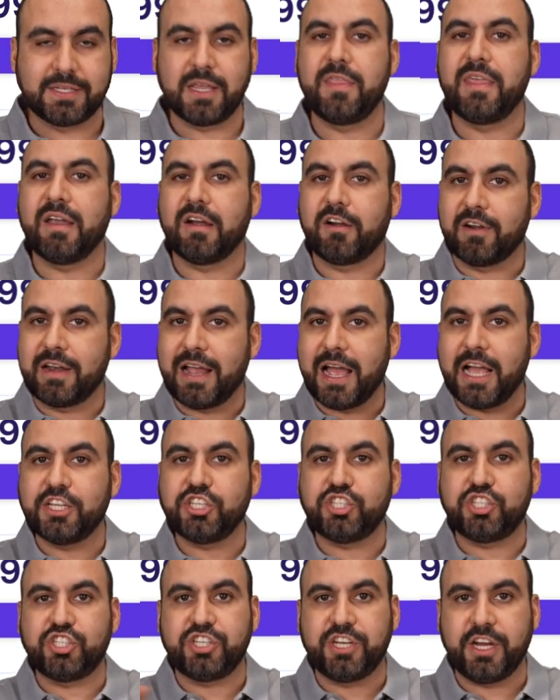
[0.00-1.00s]
They are
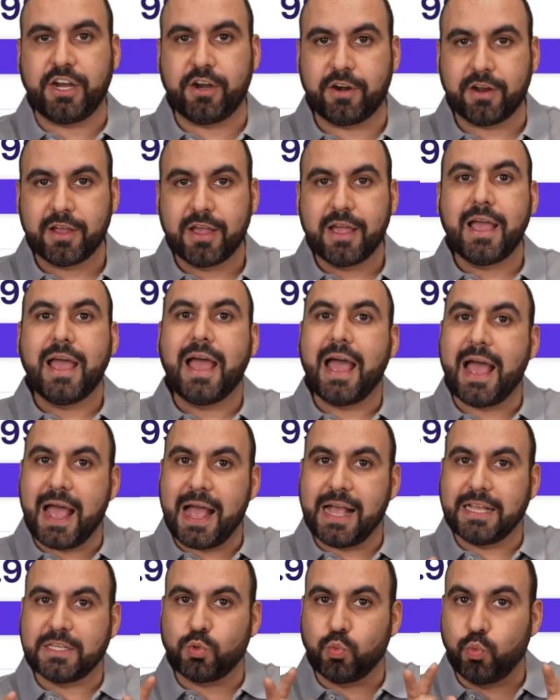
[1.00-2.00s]
not shared
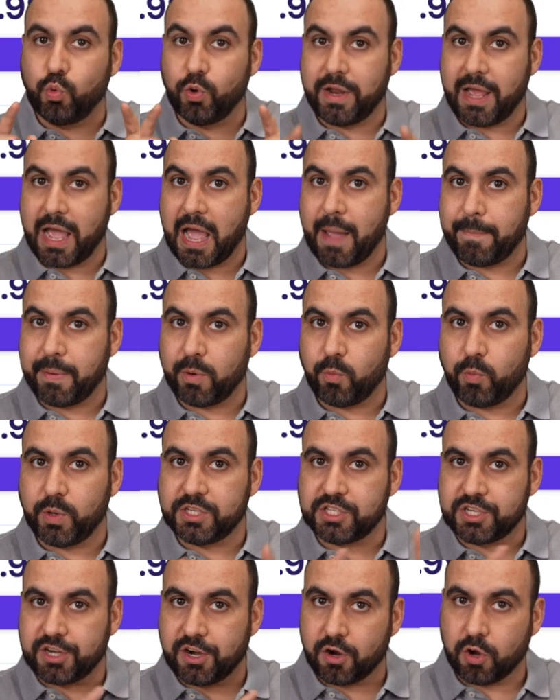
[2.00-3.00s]
as would happen
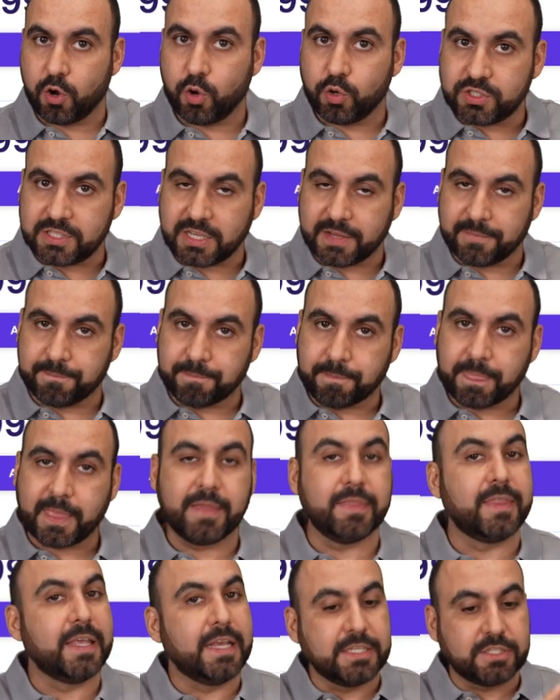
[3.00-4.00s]
with shared hosting.
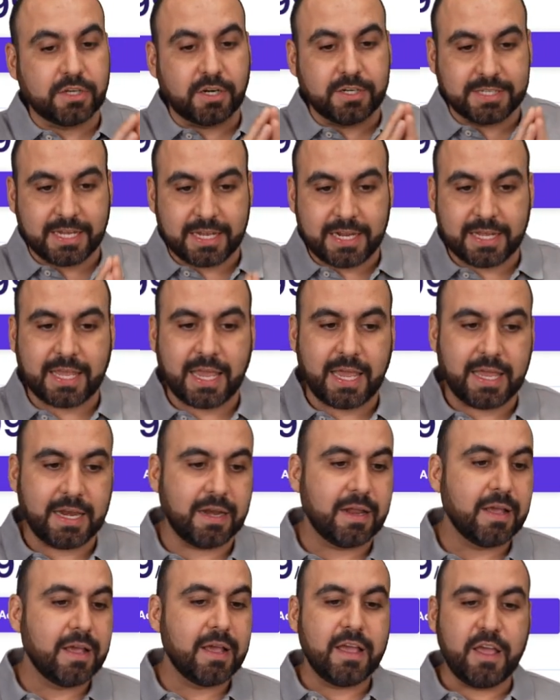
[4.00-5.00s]
These are
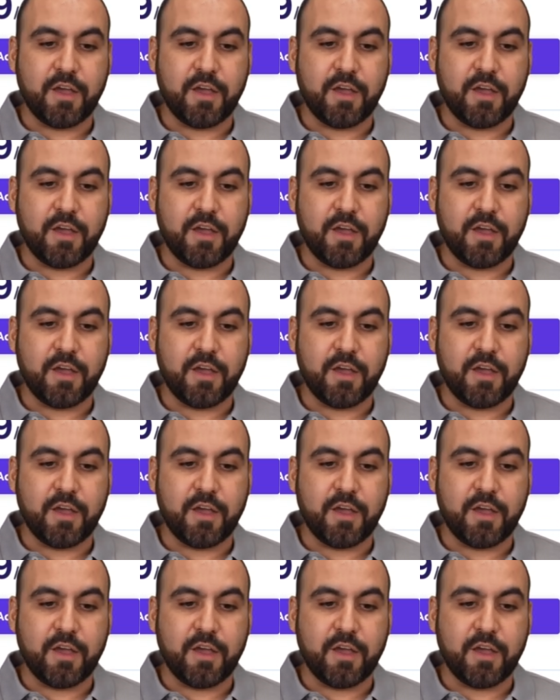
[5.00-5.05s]
dedicated.